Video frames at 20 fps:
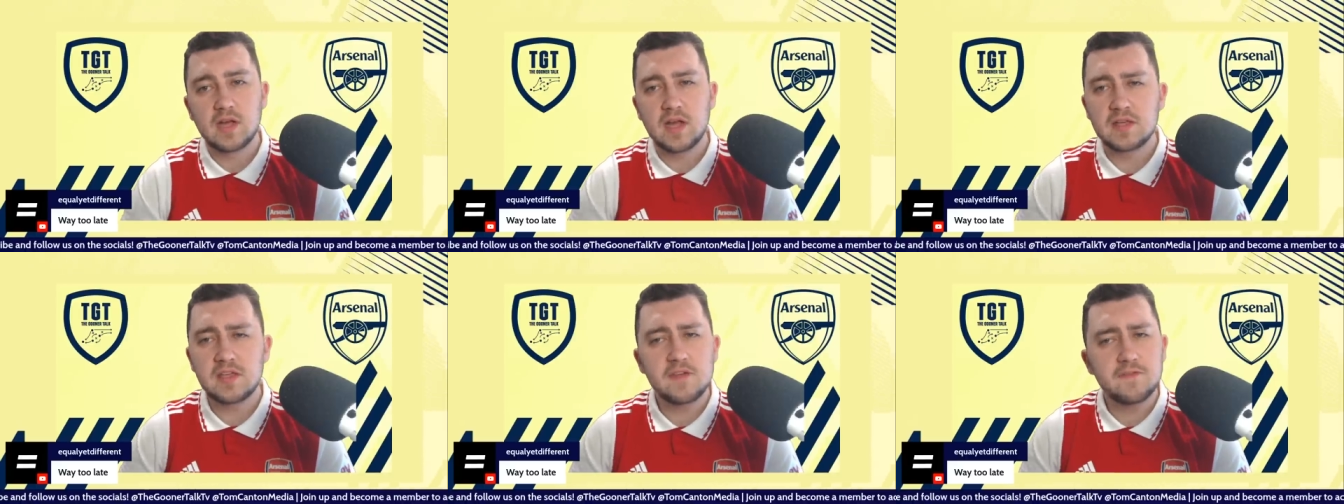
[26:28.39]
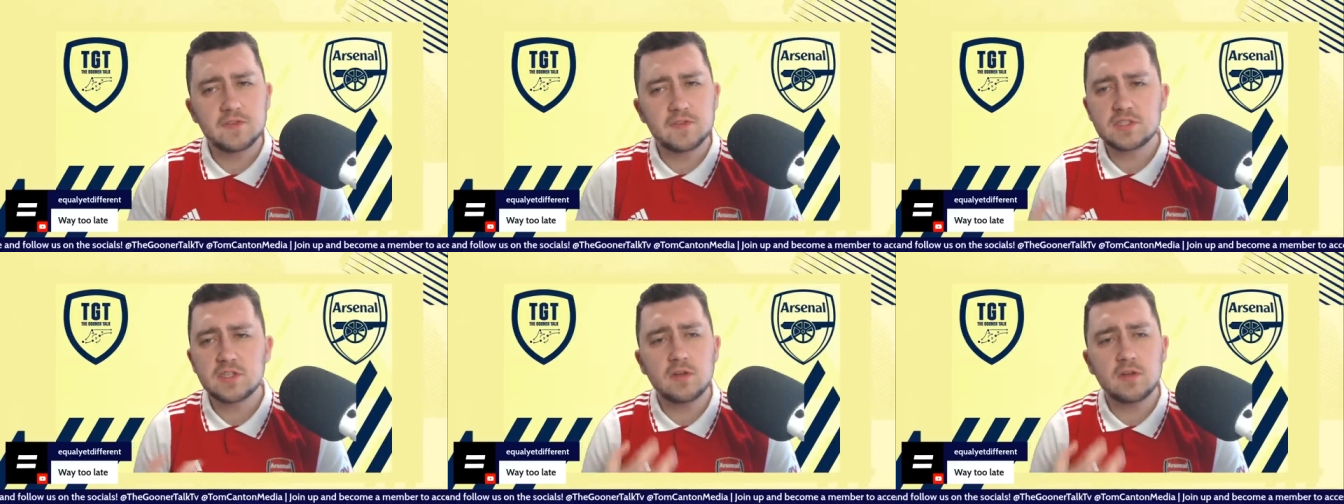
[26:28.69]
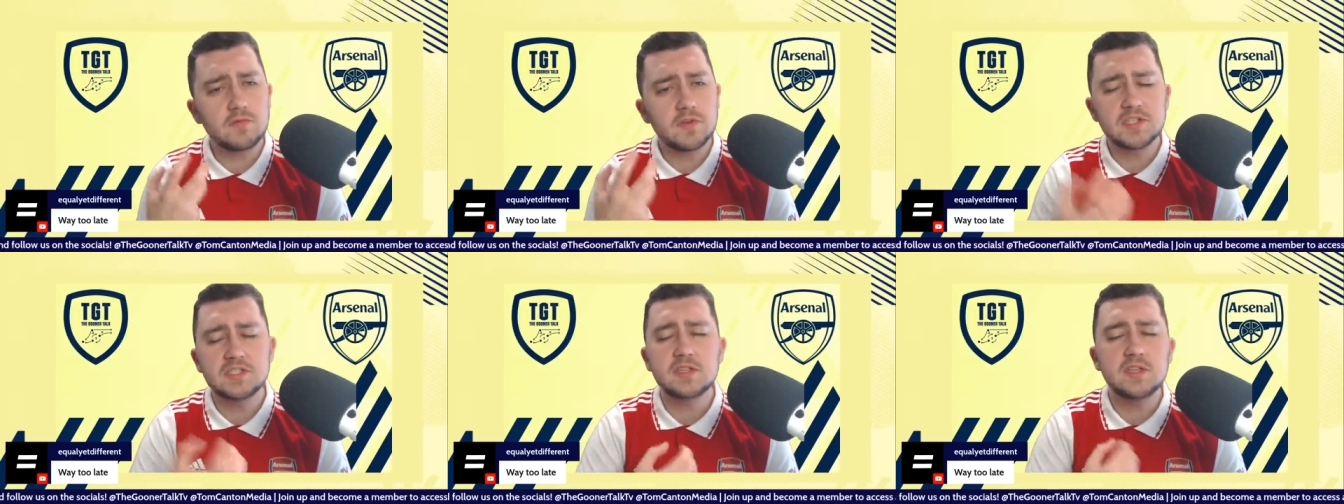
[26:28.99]
And yet, for
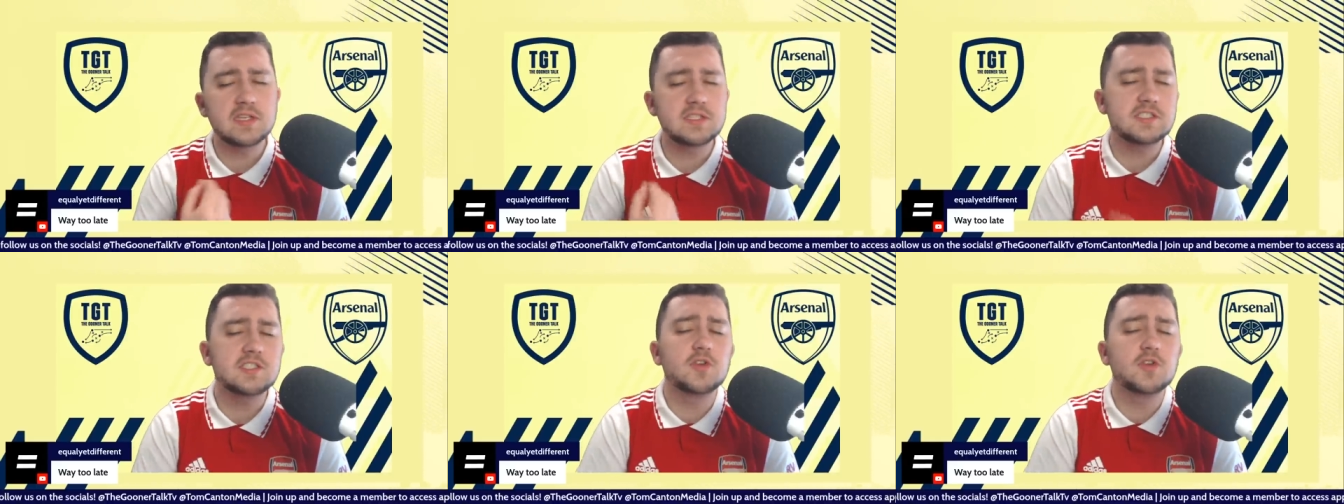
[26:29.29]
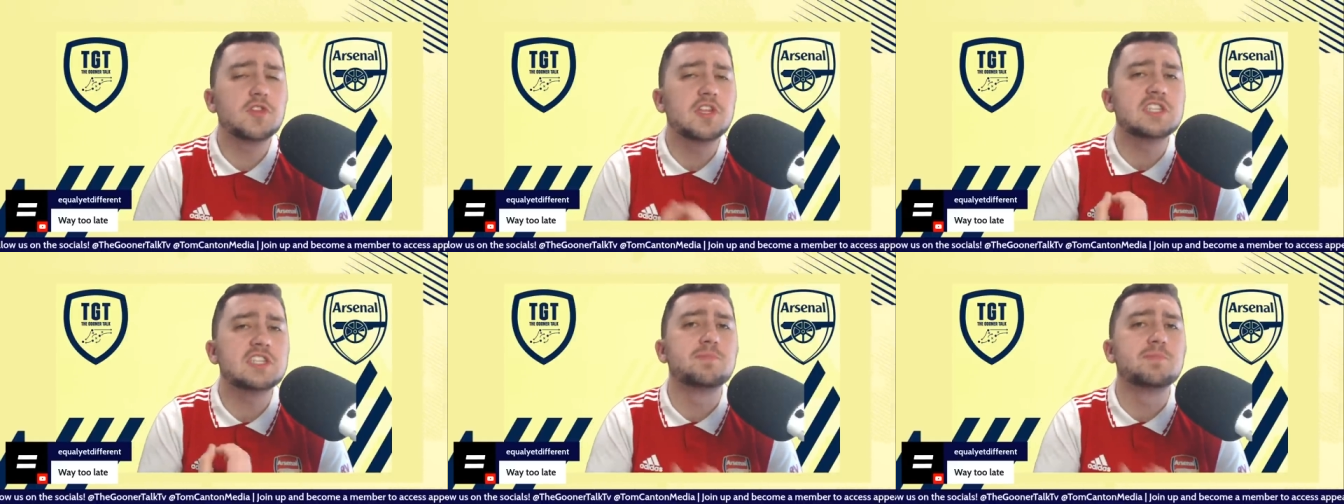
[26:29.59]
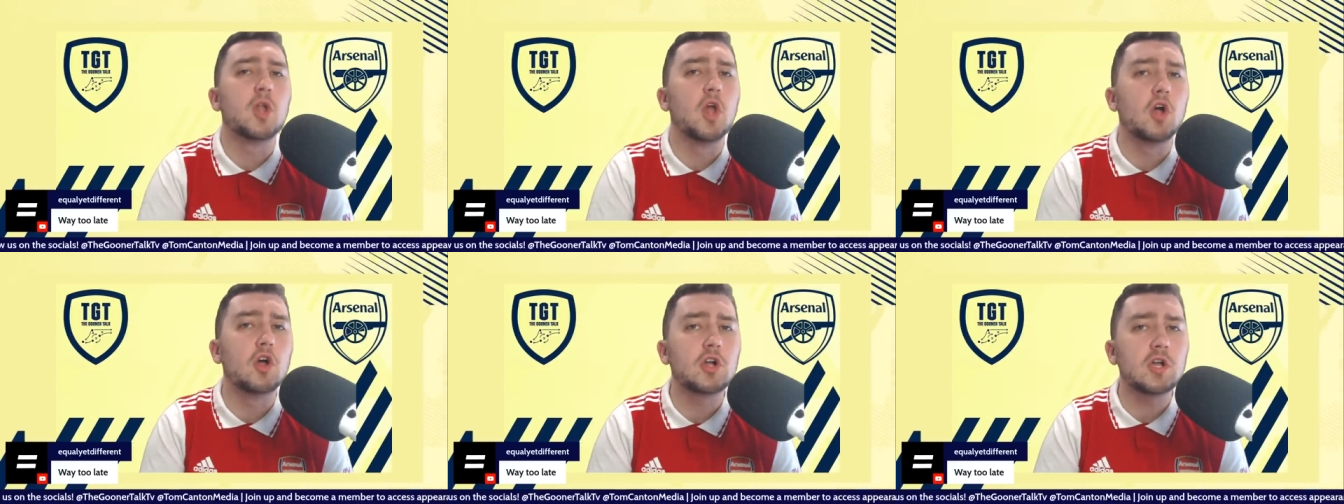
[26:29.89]
some reason, there's still this
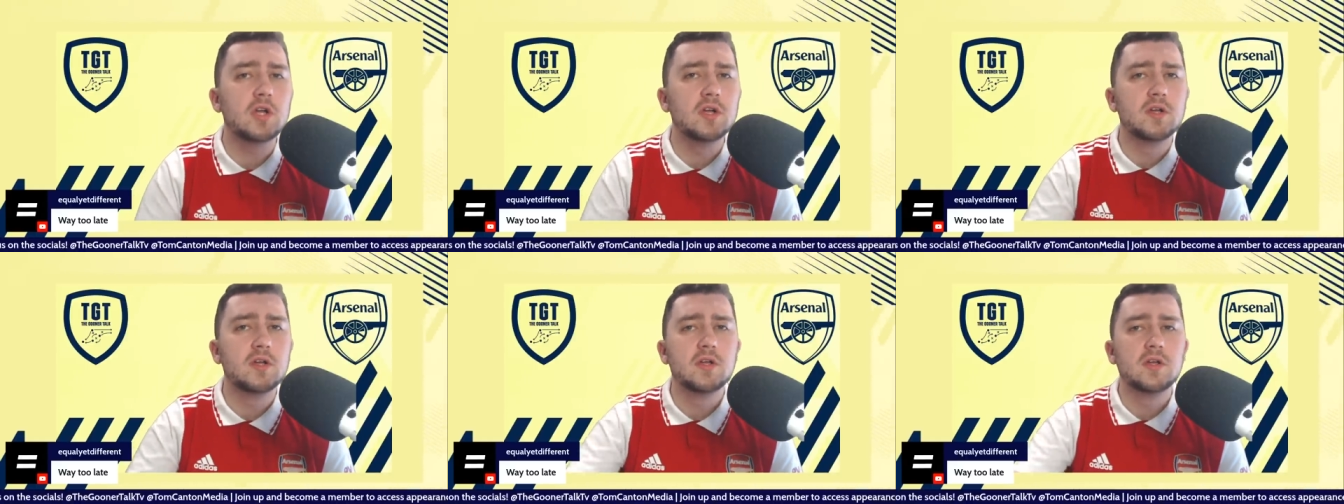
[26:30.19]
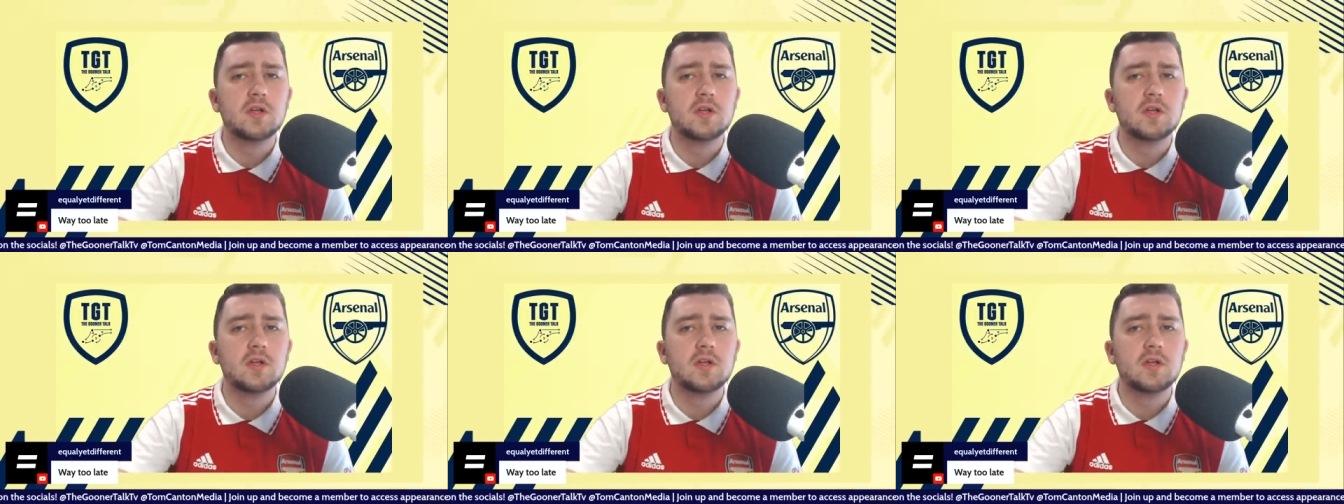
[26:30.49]
block